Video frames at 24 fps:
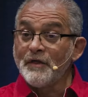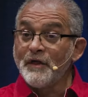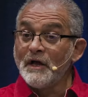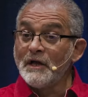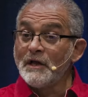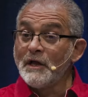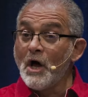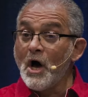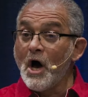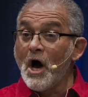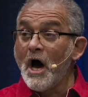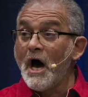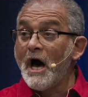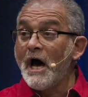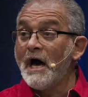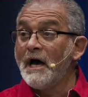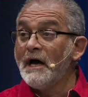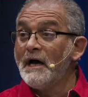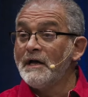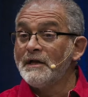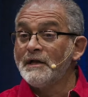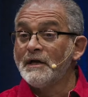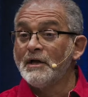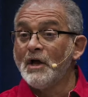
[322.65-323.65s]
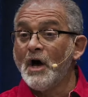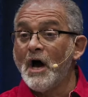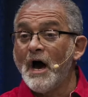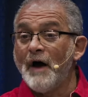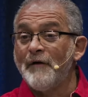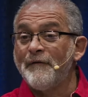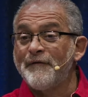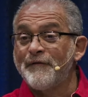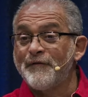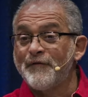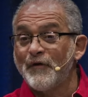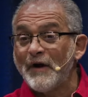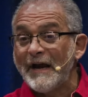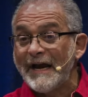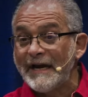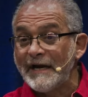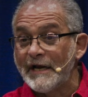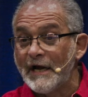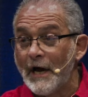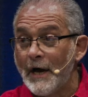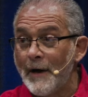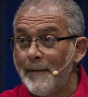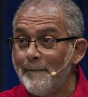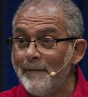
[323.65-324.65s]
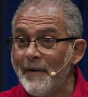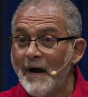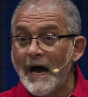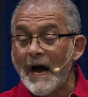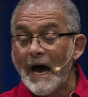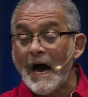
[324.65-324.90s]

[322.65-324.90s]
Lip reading: the law of freedom.